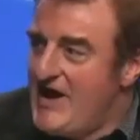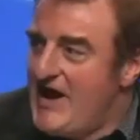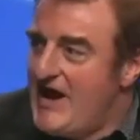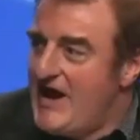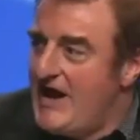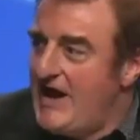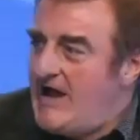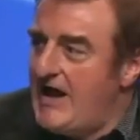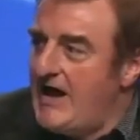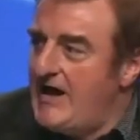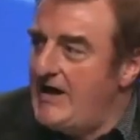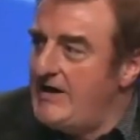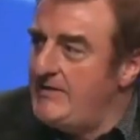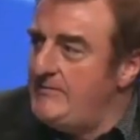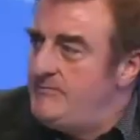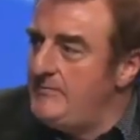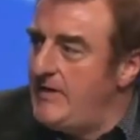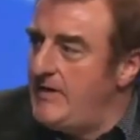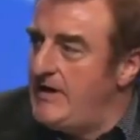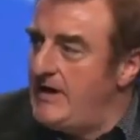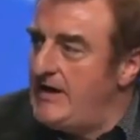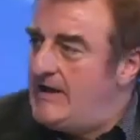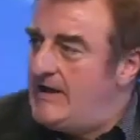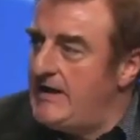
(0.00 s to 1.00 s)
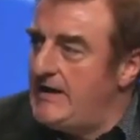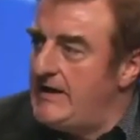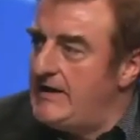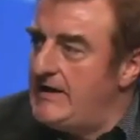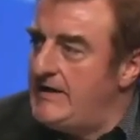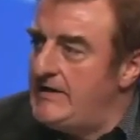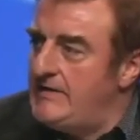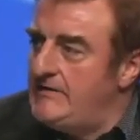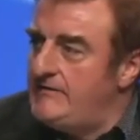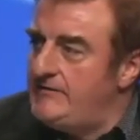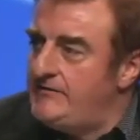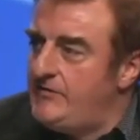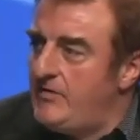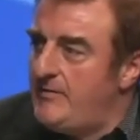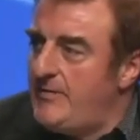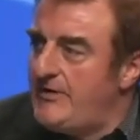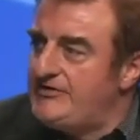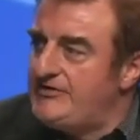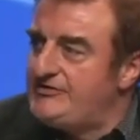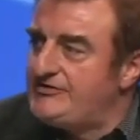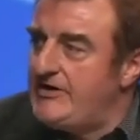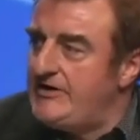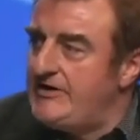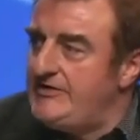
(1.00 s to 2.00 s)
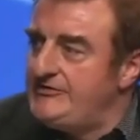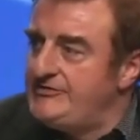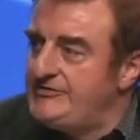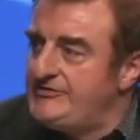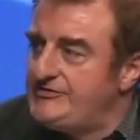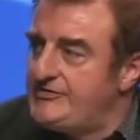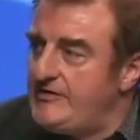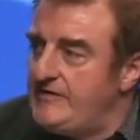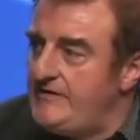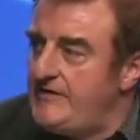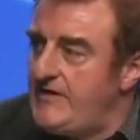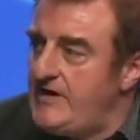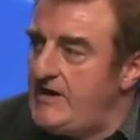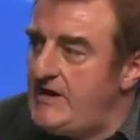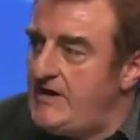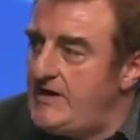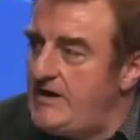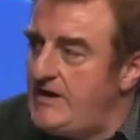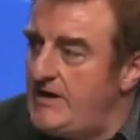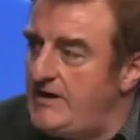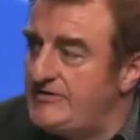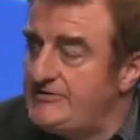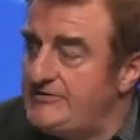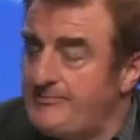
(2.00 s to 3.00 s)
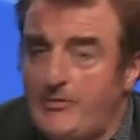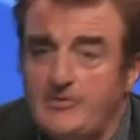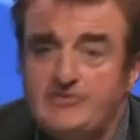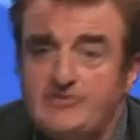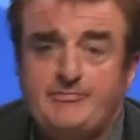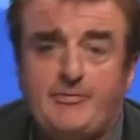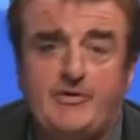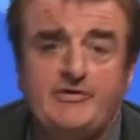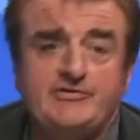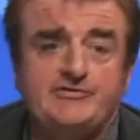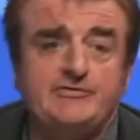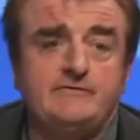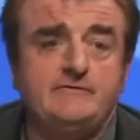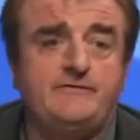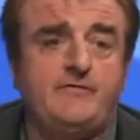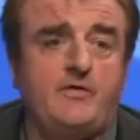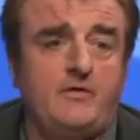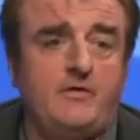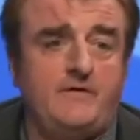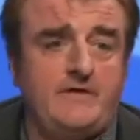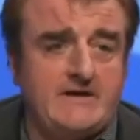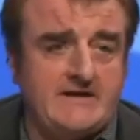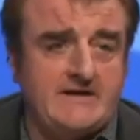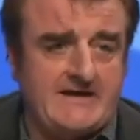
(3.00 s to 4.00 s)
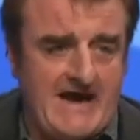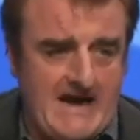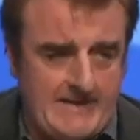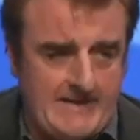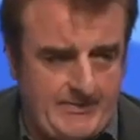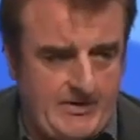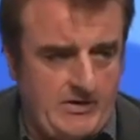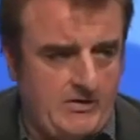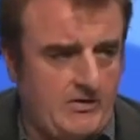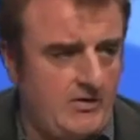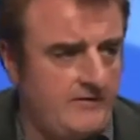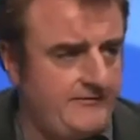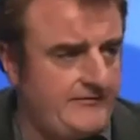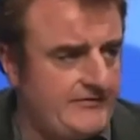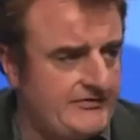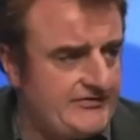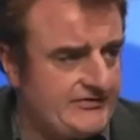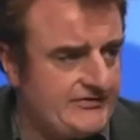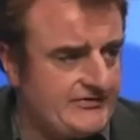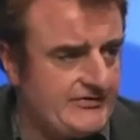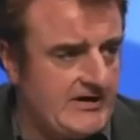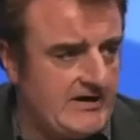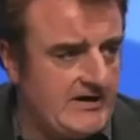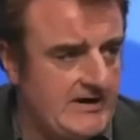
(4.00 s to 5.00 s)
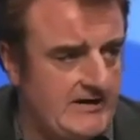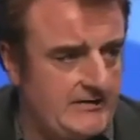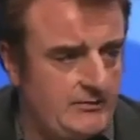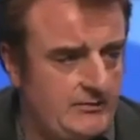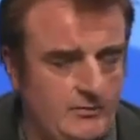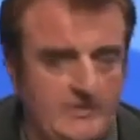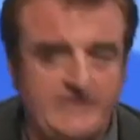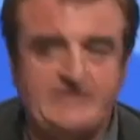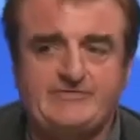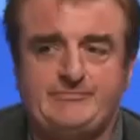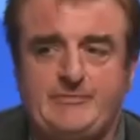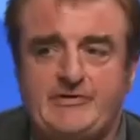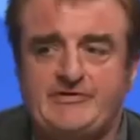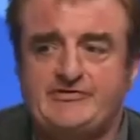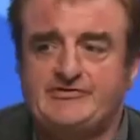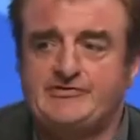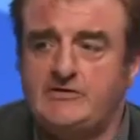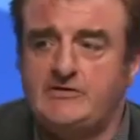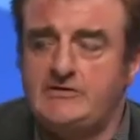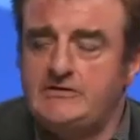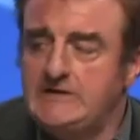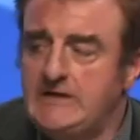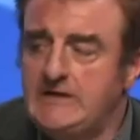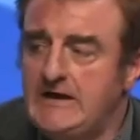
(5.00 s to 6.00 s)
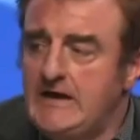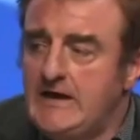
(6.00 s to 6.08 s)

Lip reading: I'm, for my sins, the spokesperson for the Cabinet Office at Westminster.